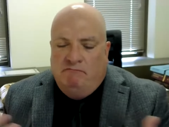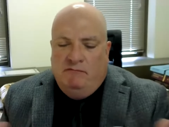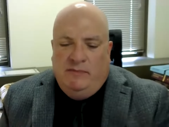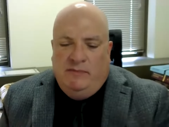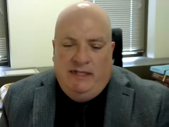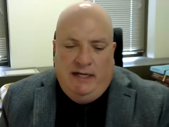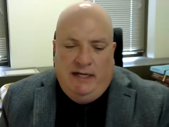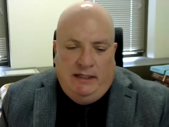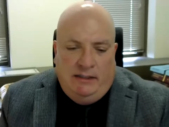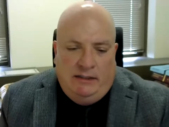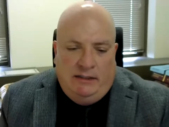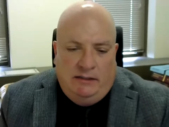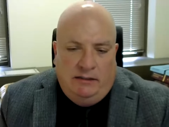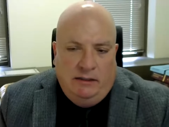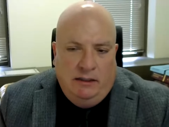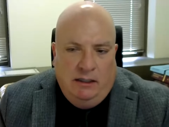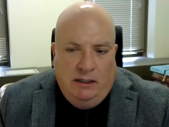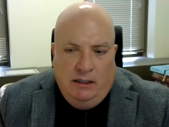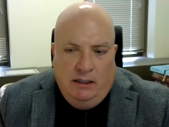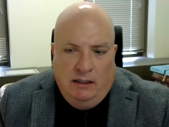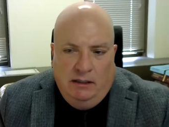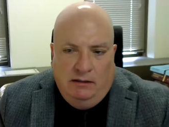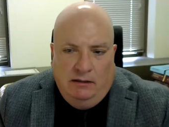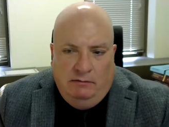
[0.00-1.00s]
That's
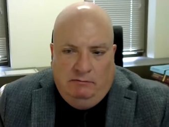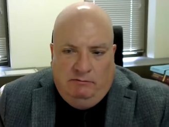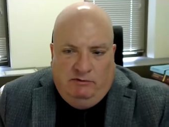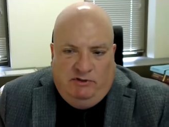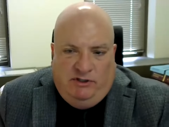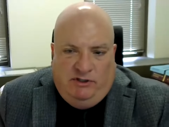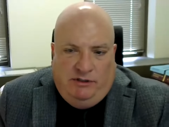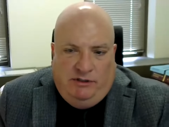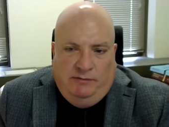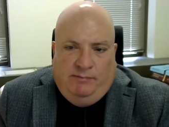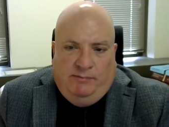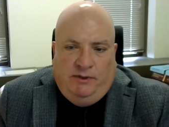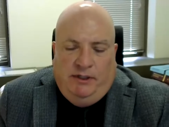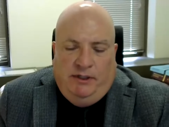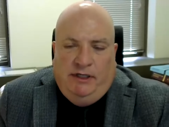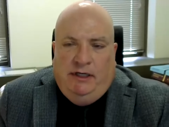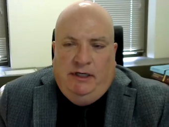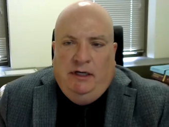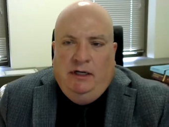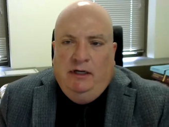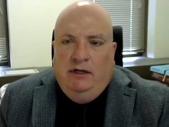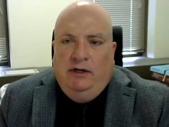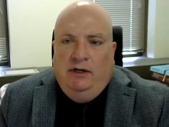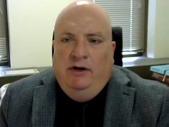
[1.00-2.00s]

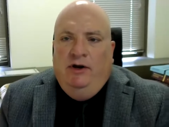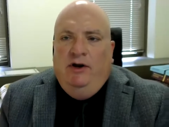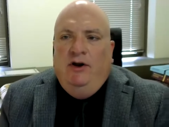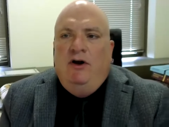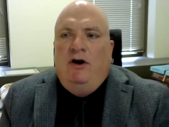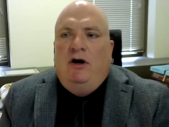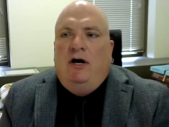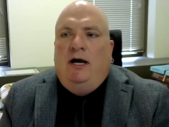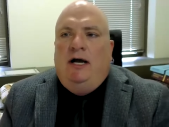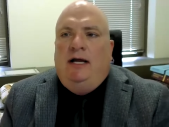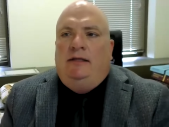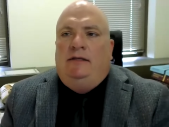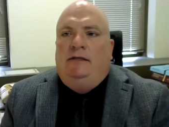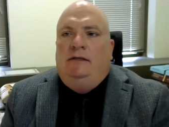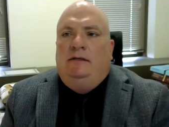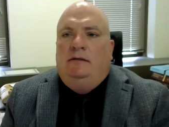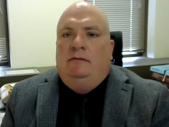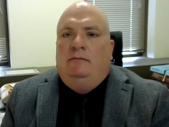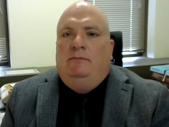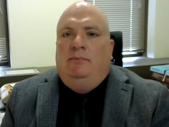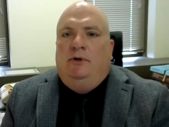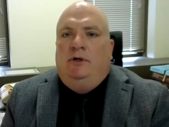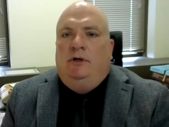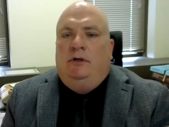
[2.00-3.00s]
simply not
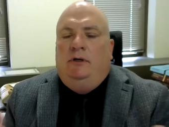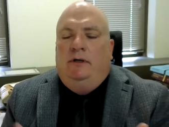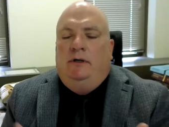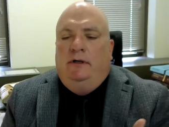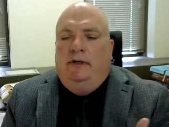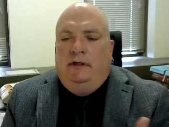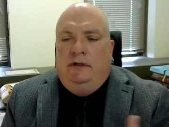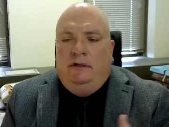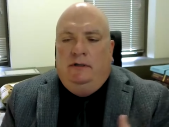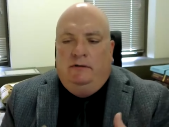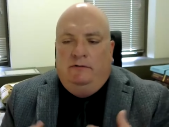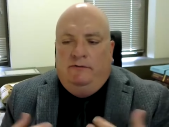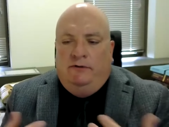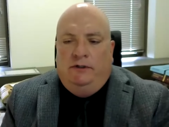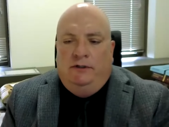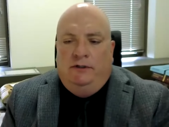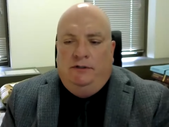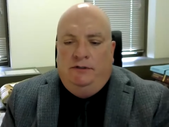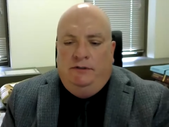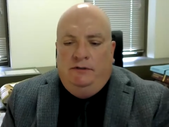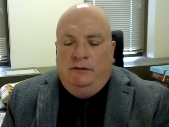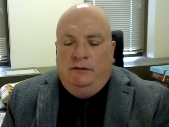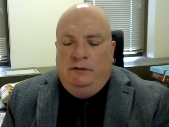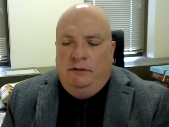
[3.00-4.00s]
part of
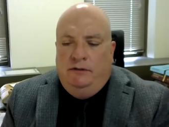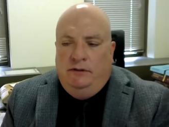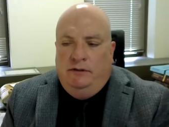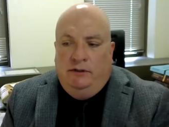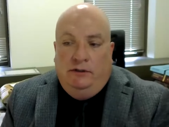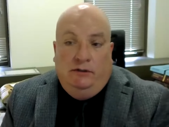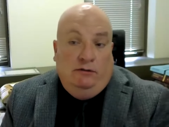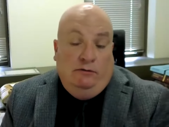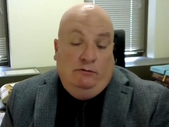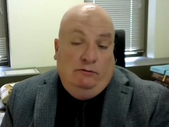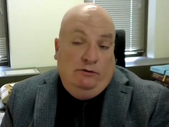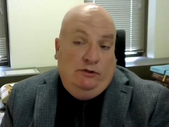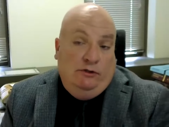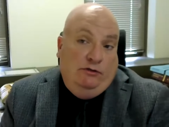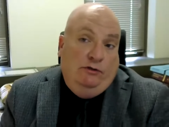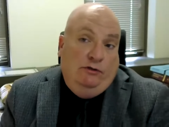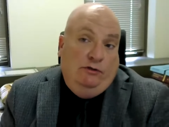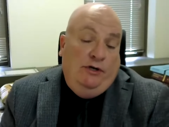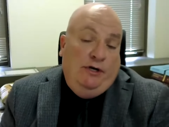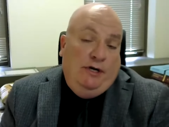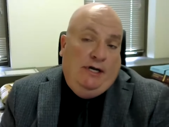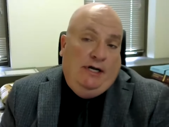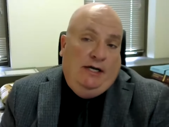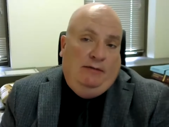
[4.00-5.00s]
our, or
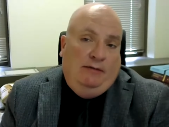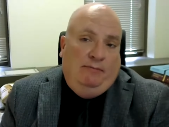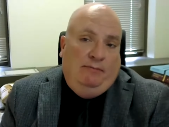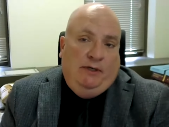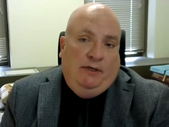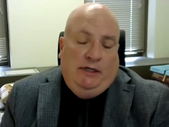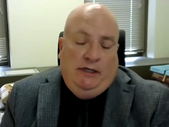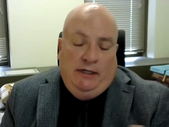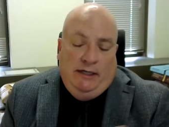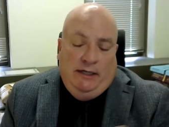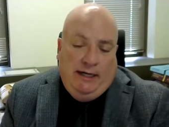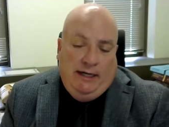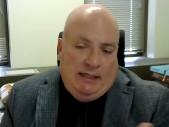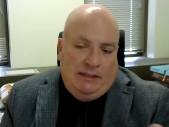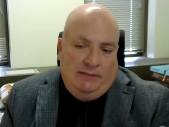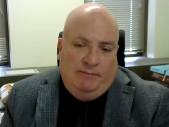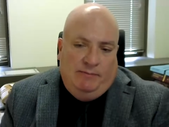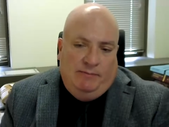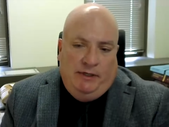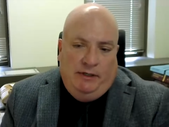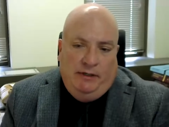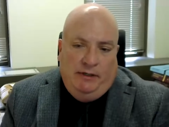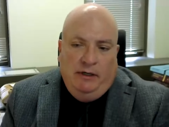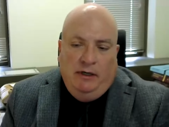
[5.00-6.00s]
should not be. It has
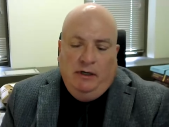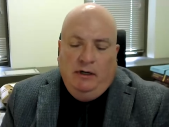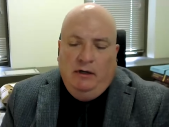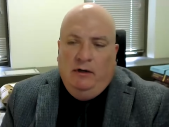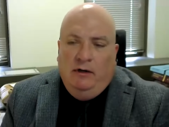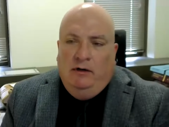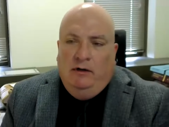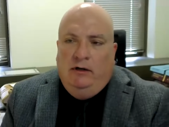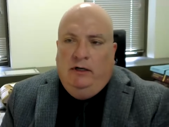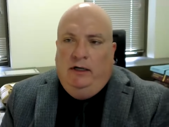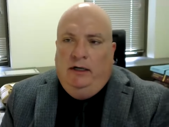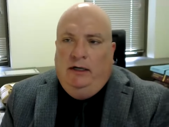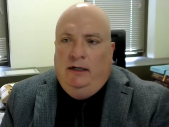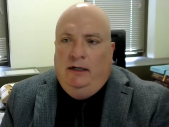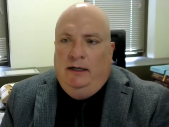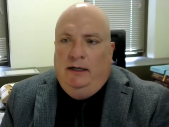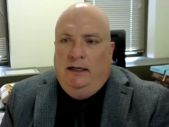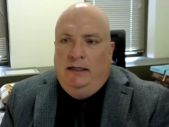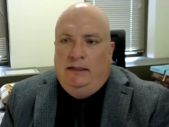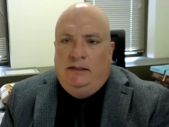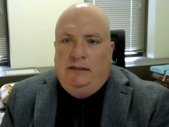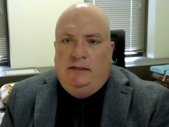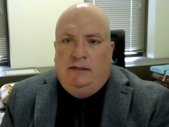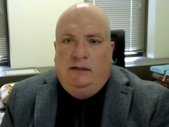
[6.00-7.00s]
been uh,
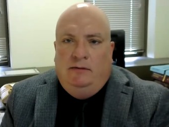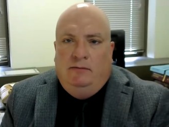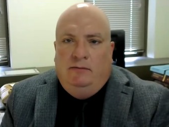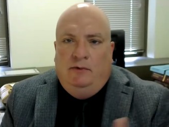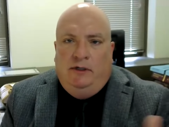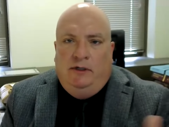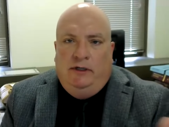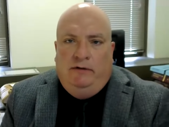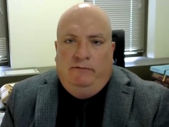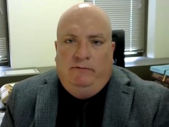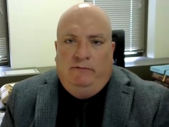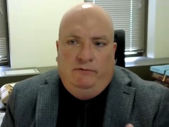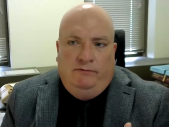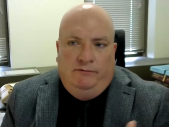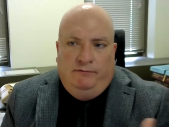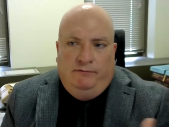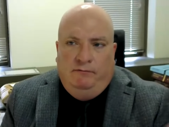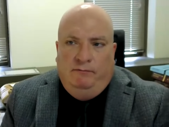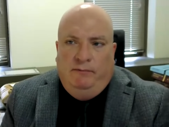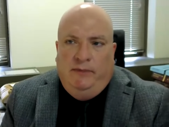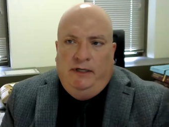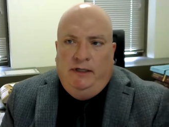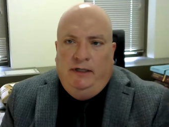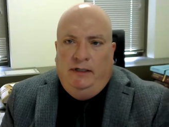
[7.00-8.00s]
at some level
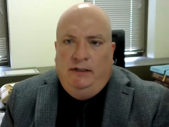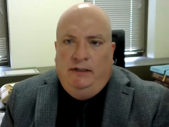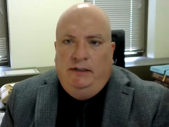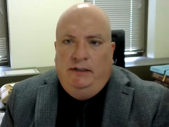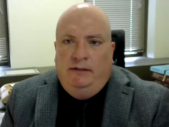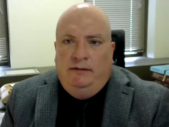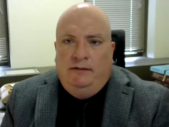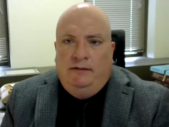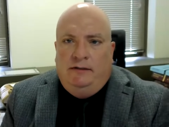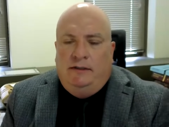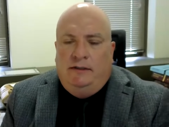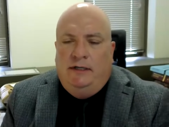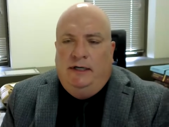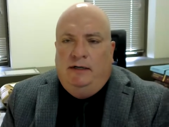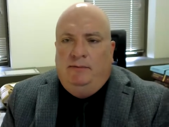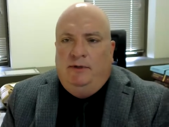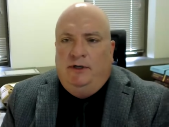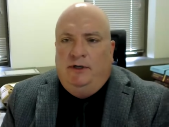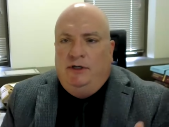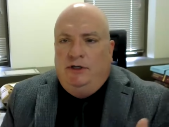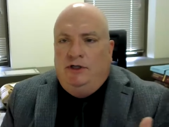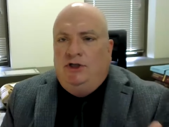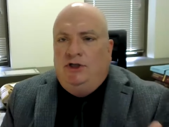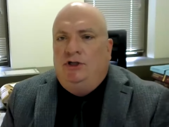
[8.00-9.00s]
for many years now,
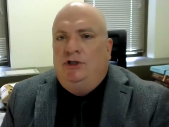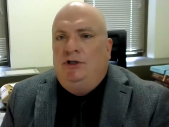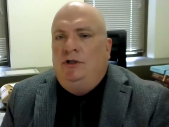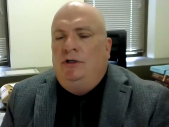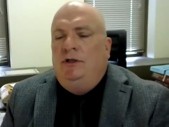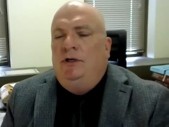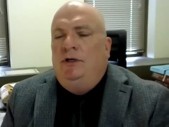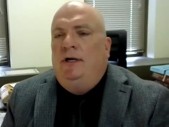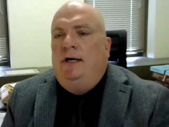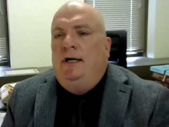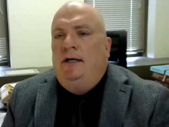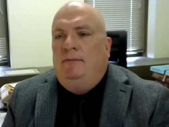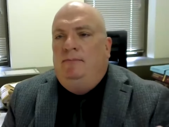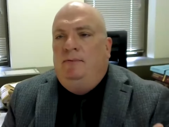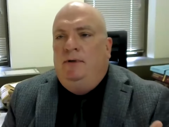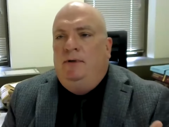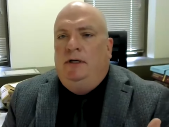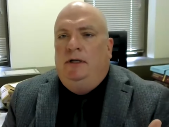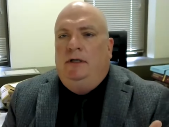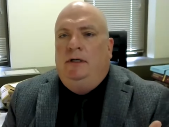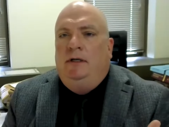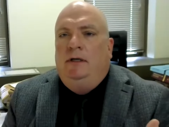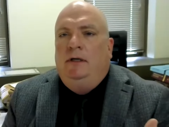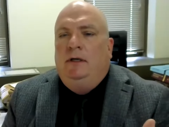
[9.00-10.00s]
but it should not
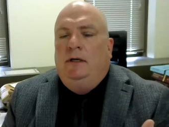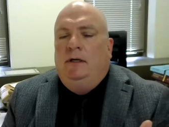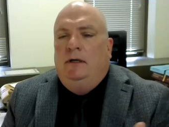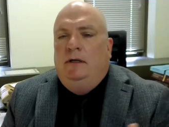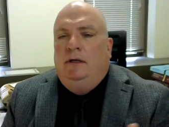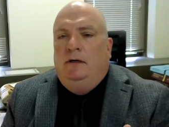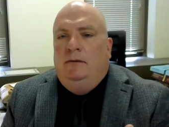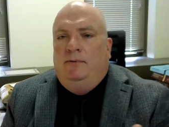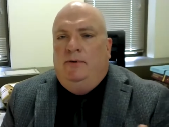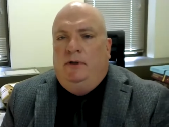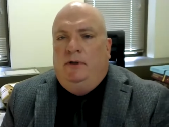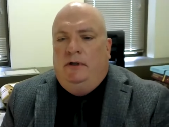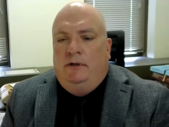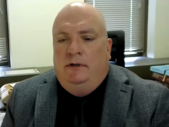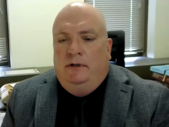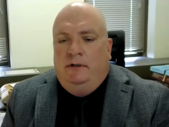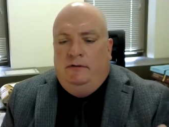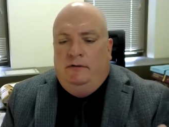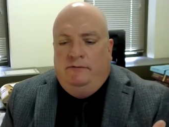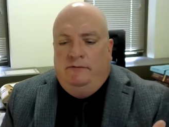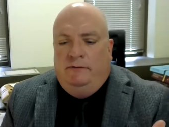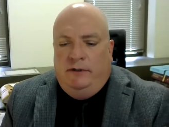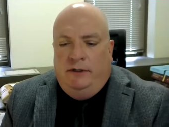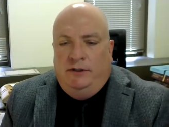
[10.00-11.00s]
be a
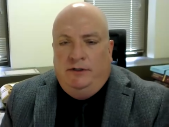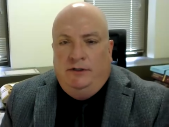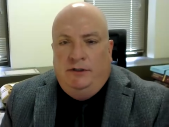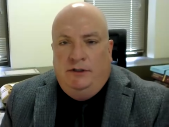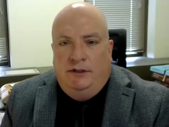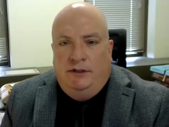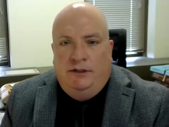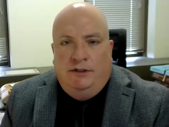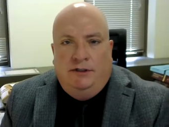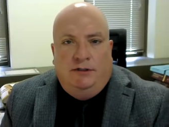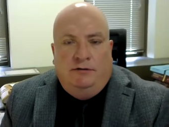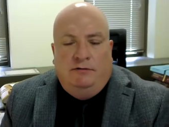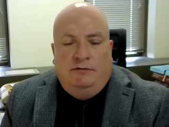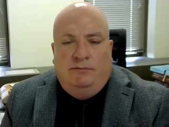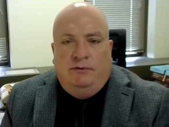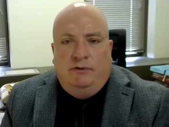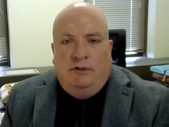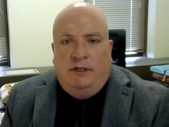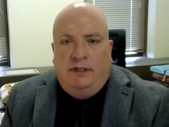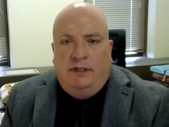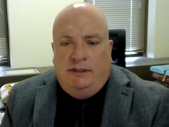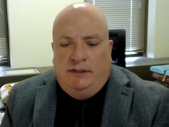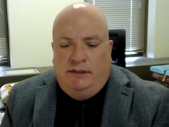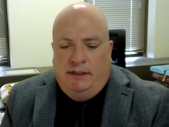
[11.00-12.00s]
part of our judicial
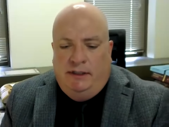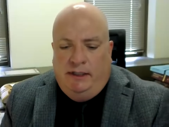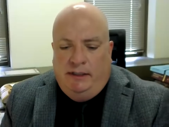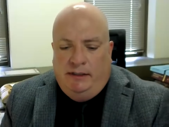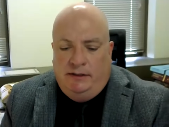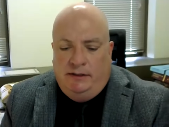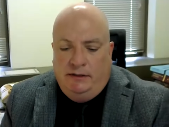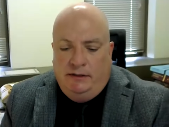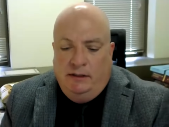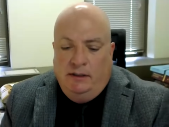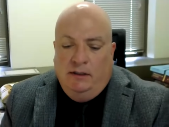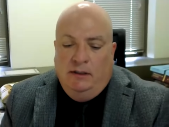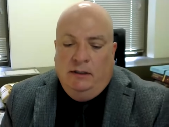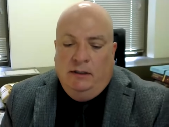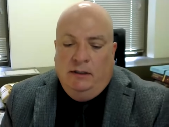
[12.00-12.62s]
process.